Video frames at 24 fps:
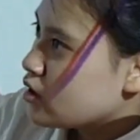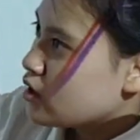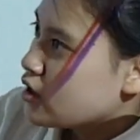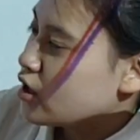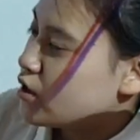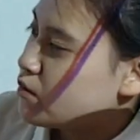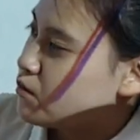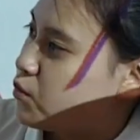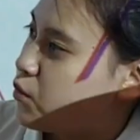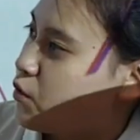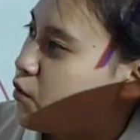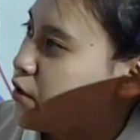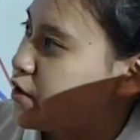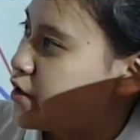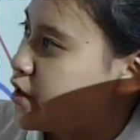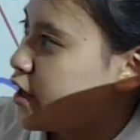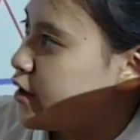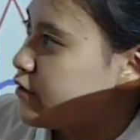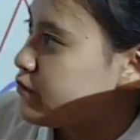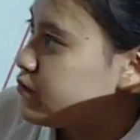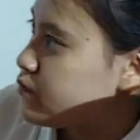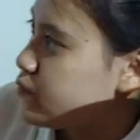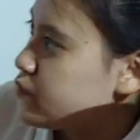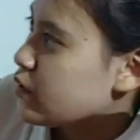and point
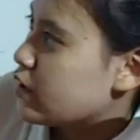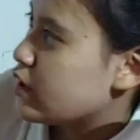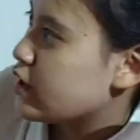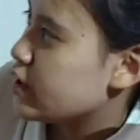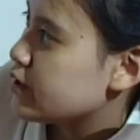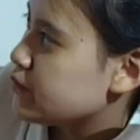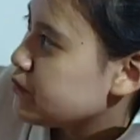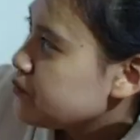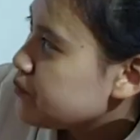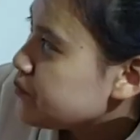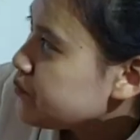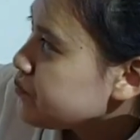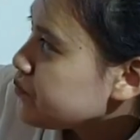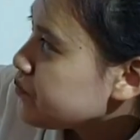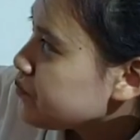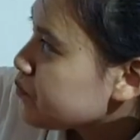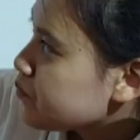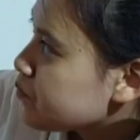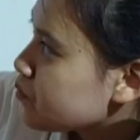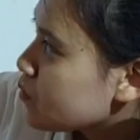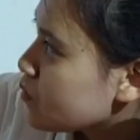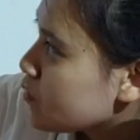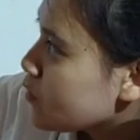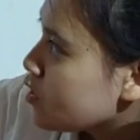F prime
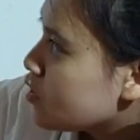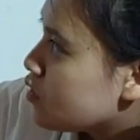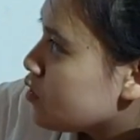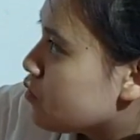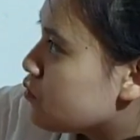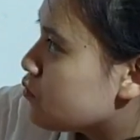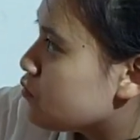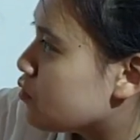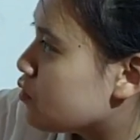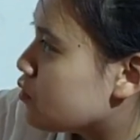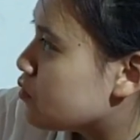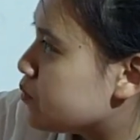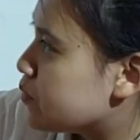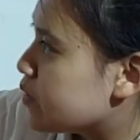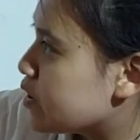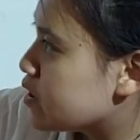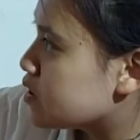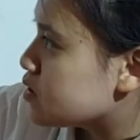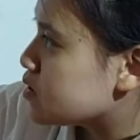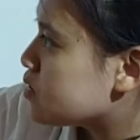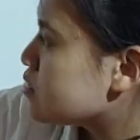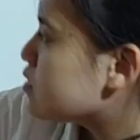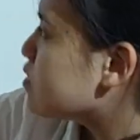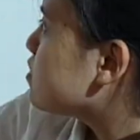will
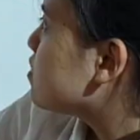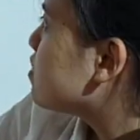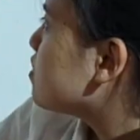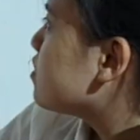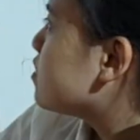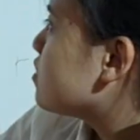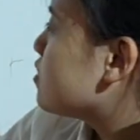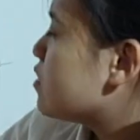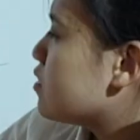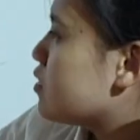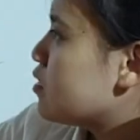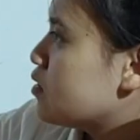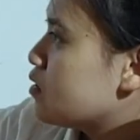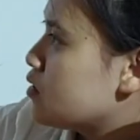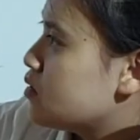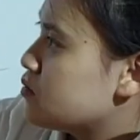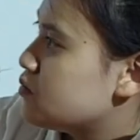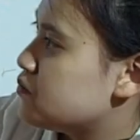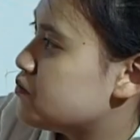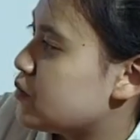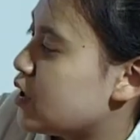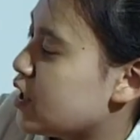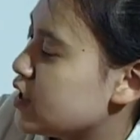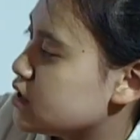be
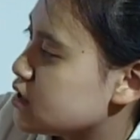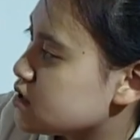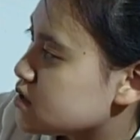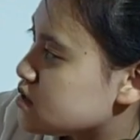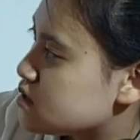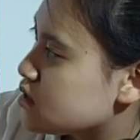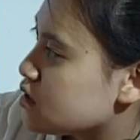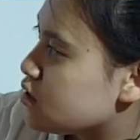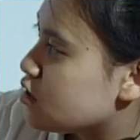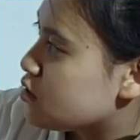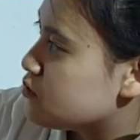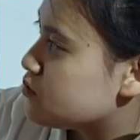minus C,